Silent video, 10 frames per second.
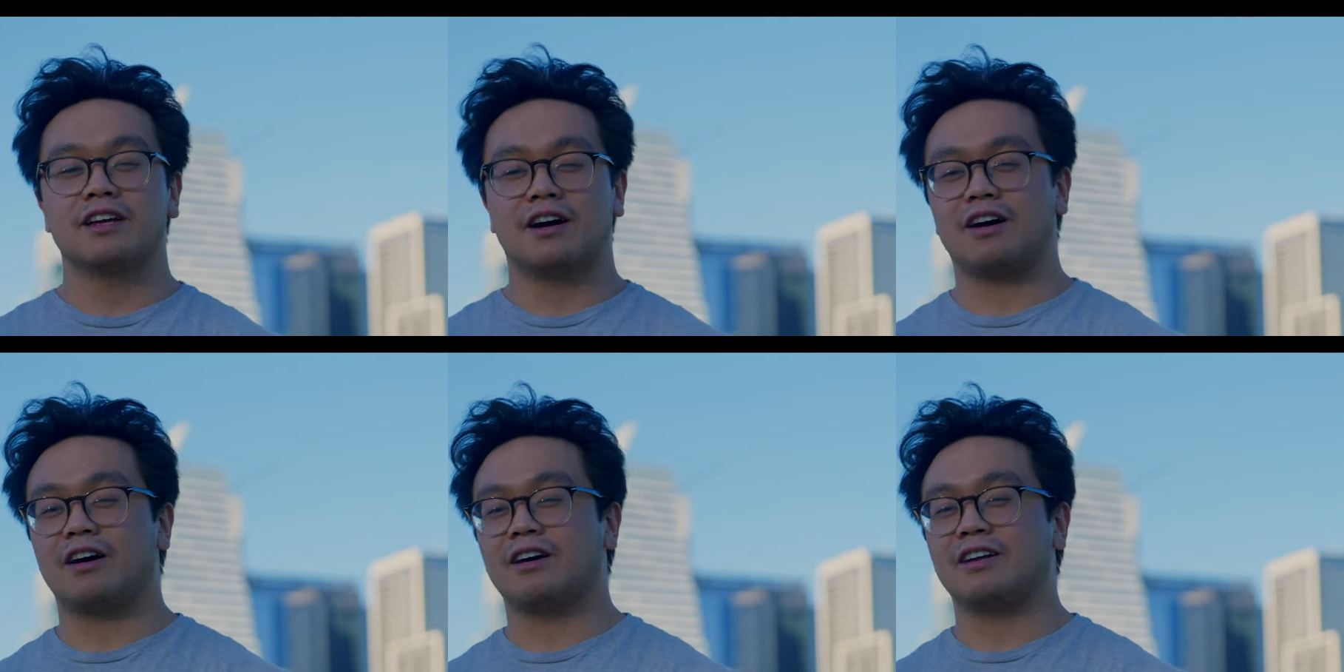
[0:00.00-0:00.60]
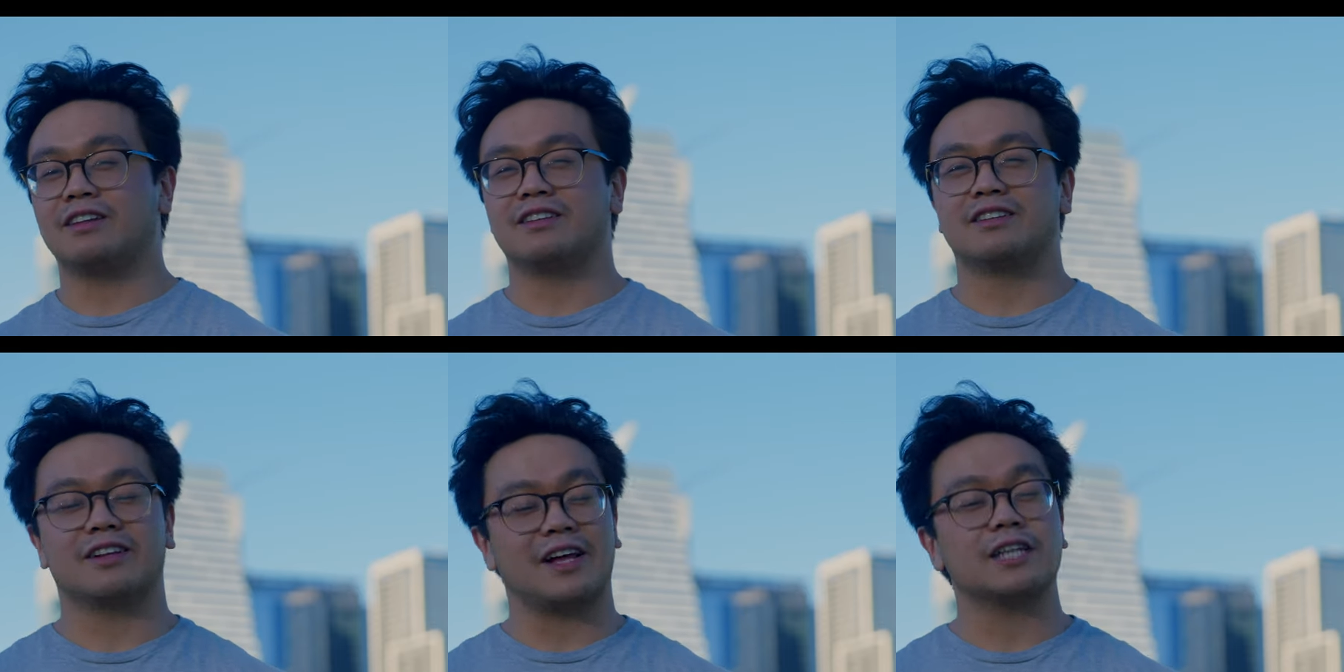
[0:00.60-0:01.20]
uh, in
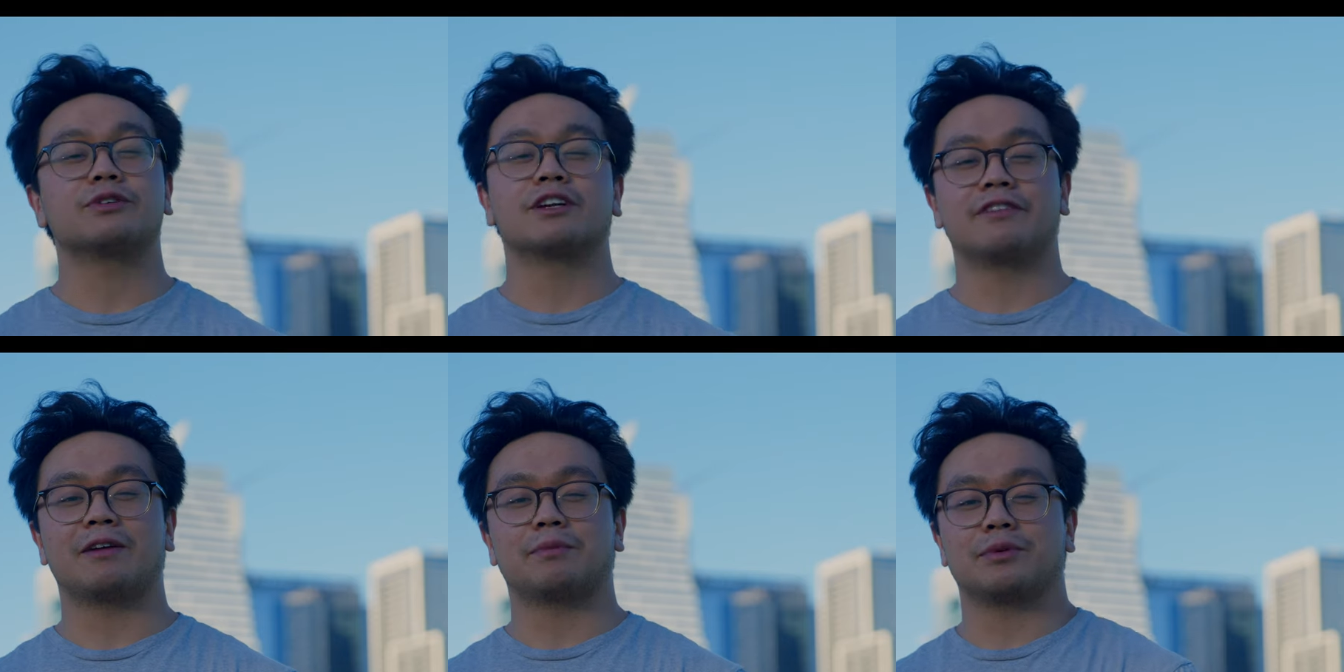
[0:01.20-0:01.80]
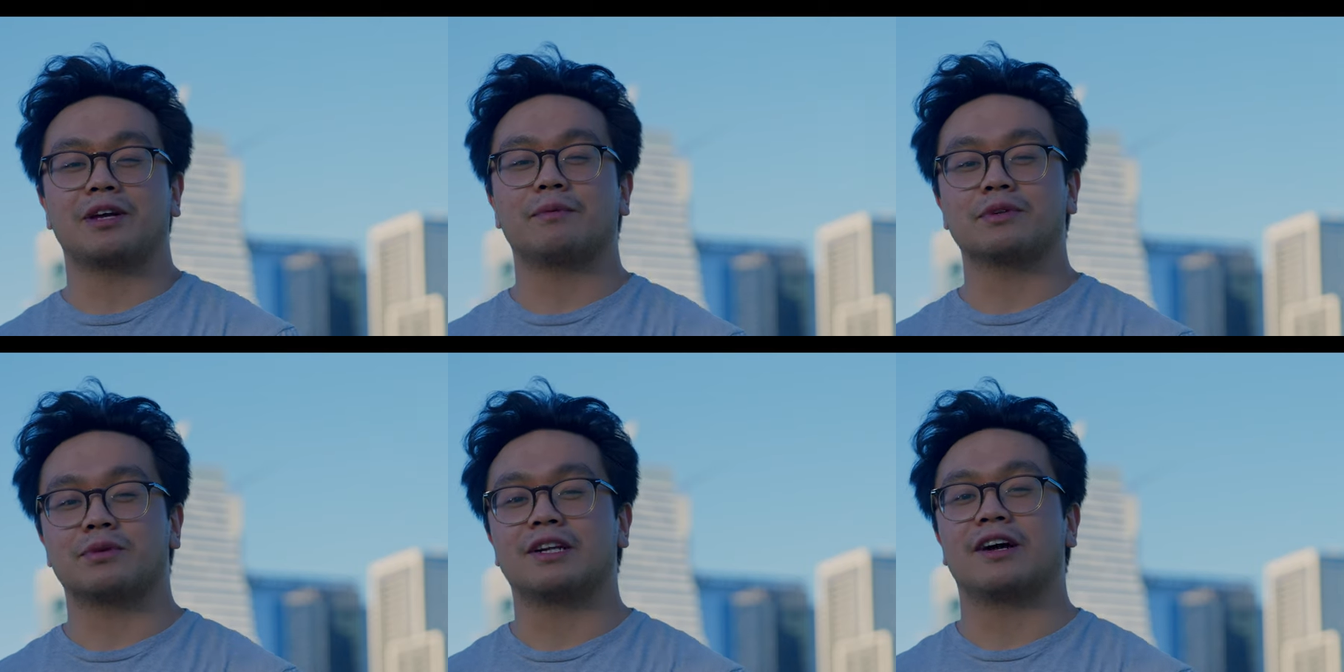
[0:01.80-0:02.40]
the last weekend of April, April
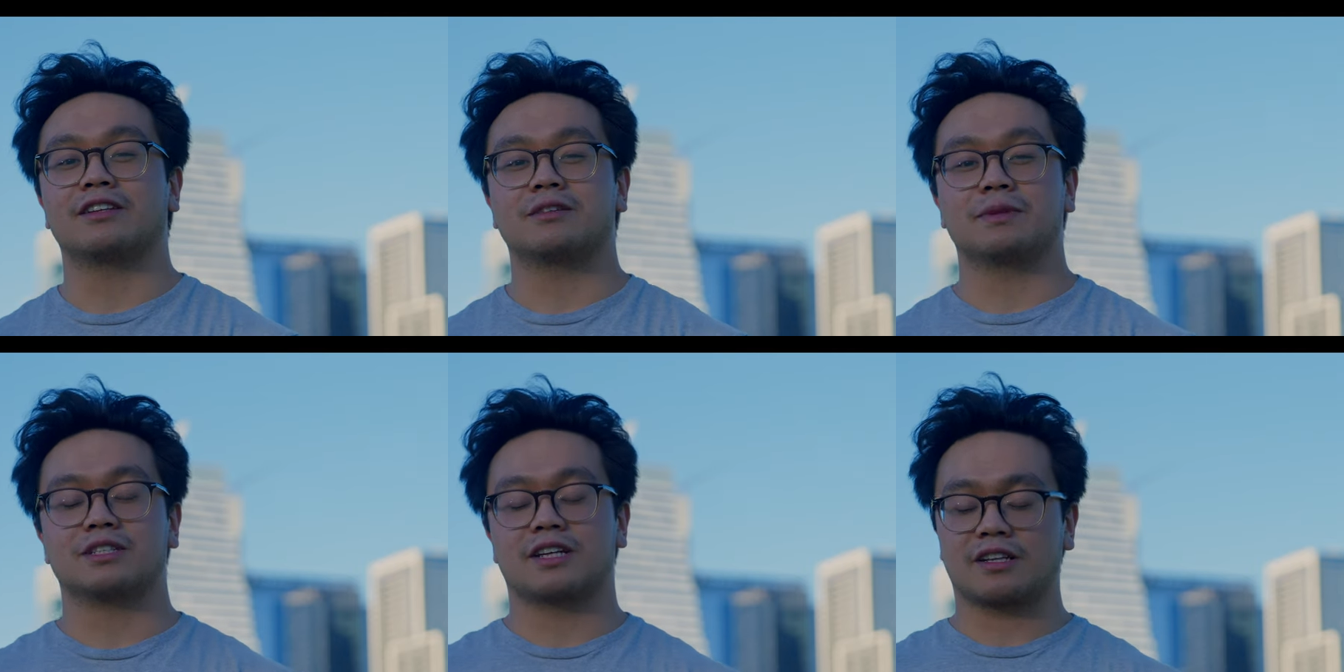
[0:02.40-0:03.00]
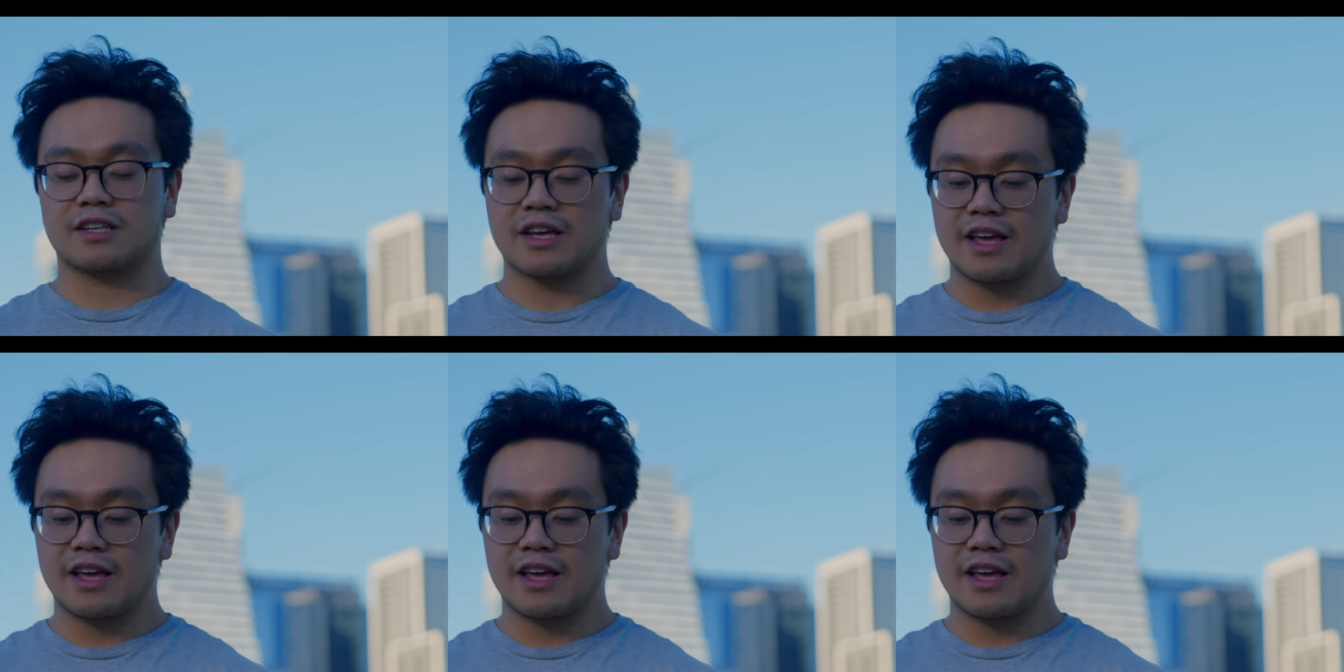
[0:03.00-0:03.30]
29th to be exact.